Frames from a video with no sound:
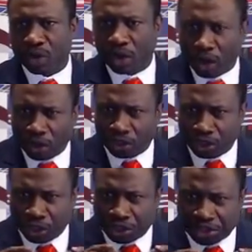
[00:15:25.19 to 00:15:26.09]

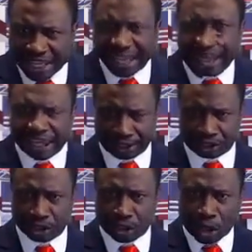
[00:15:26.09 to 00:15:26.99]
Until
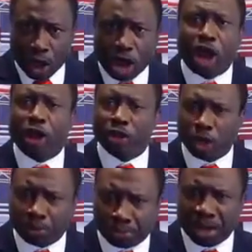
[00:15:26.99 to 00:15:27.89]
these, all
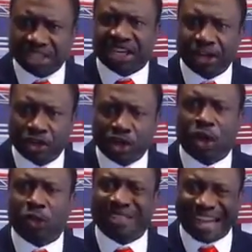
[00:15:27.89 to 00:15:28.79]
your prison
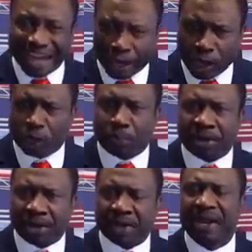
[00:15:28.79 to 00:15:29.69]
doors are
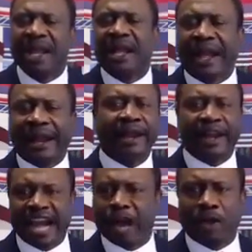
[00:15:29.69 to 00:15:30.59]
open and
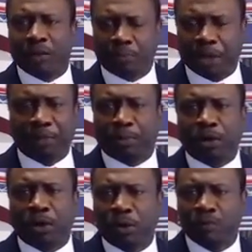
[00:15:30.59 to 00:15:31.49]
our
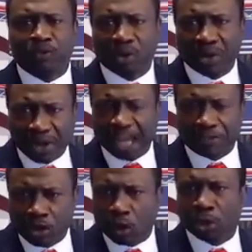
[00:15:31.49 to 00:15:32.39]
people leave
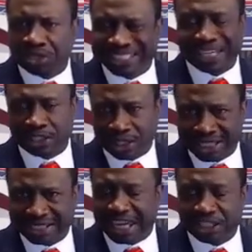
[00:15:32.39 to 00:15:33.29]
those
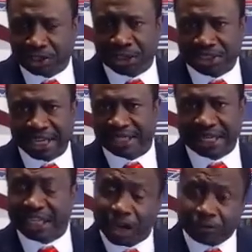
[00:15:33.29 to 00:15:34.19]
detention centers.
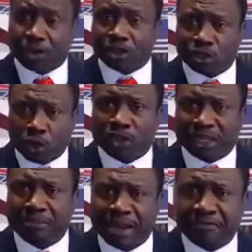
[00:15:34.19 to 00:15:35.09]
And of course, those
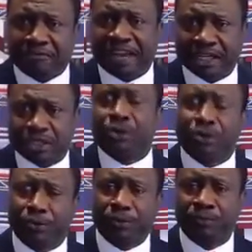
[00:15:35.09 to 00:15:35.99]
in Manfe
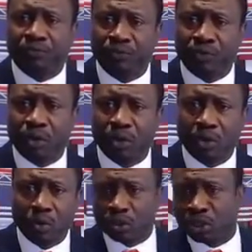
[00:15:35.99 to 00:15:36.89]
too.
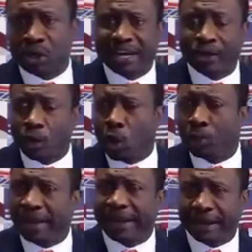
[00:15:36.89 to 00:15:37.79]
We saw that
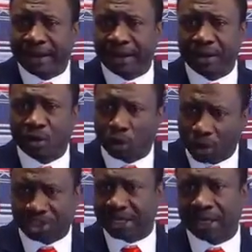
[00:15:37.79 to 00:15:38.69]
old man
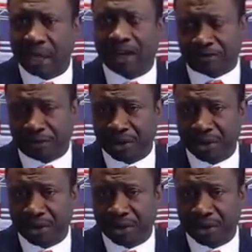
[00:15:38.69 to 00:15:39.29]
rotting up